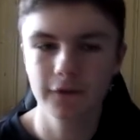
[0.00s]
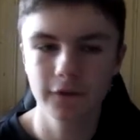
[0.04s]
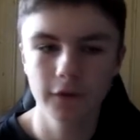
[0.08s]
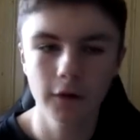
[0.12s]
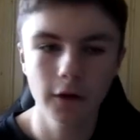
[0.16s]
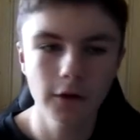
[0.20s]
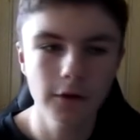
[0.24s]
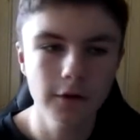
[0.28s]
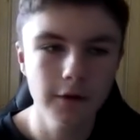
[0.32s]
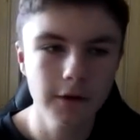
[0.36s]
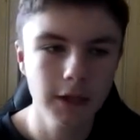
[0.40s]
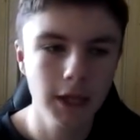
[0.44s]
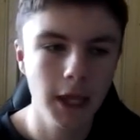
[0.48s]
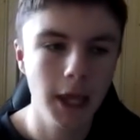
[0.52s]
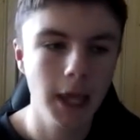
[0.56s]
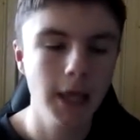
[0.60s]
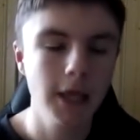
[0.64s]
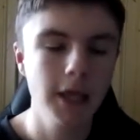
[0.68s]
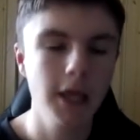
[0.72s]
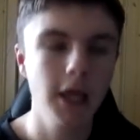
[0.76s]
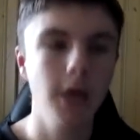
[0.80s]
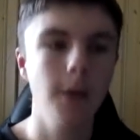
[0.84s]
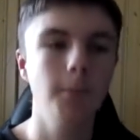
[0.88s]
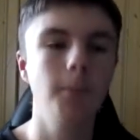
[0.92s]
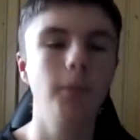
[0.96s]
fun,
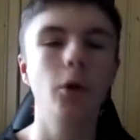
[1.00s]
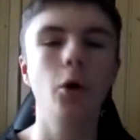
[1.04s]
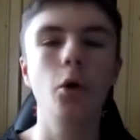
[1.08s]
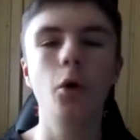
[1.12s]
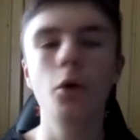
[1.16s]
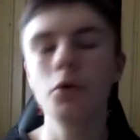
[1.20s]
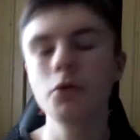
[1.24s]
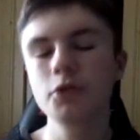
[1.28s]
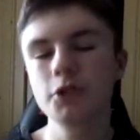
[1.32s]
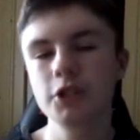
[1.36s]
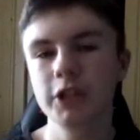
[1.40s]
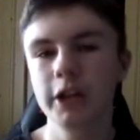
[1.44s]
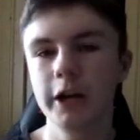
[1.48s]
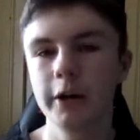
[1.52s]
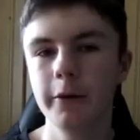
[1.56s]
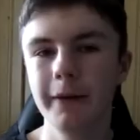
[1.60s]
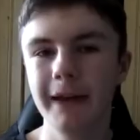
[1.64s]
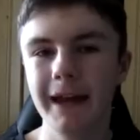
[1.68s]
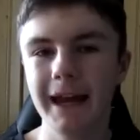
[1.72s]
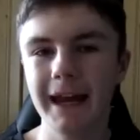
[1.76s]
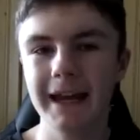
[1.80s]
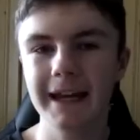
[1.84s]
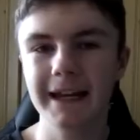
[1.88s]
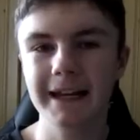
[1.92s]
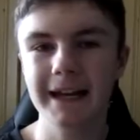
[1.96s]
but also
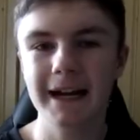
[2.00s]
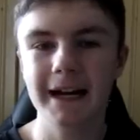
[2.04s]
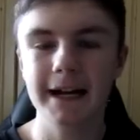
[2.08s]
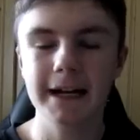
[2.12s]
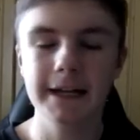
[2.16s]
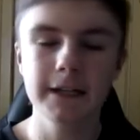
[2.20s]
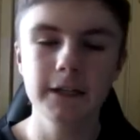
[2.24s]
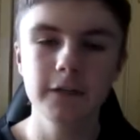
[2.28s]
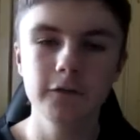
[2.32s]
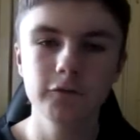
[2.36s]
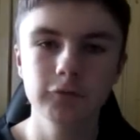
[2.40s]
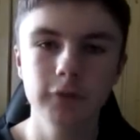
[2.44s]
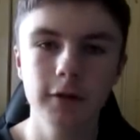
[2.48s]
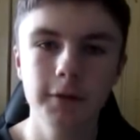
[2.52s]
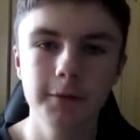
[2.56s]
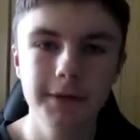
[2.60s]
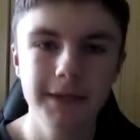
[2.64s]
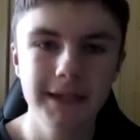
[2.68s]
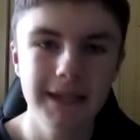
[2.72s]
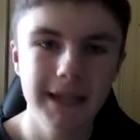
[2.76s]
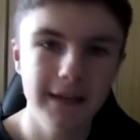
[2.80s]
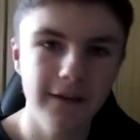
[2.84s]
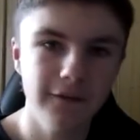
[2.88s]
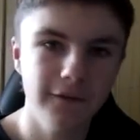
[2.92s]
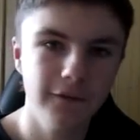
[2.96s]
it kind of
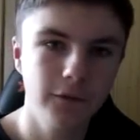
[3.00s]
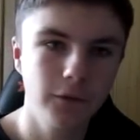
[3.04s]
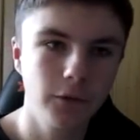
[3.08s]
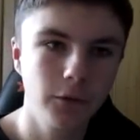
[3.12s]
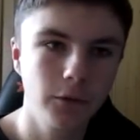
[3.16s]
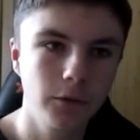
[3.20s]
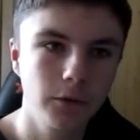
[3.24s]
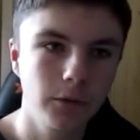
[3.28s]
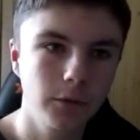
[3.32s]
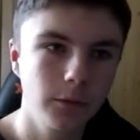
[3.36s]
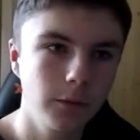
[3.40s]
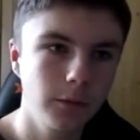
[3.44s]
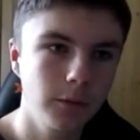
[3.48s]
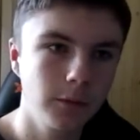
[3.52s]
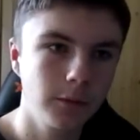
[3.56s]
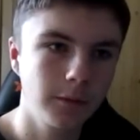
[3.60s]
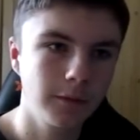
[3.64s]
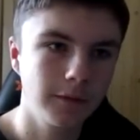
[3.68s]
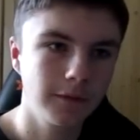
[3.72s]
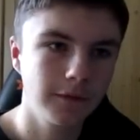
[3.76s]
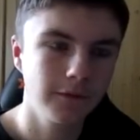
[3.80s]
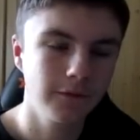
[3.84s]
ruined it for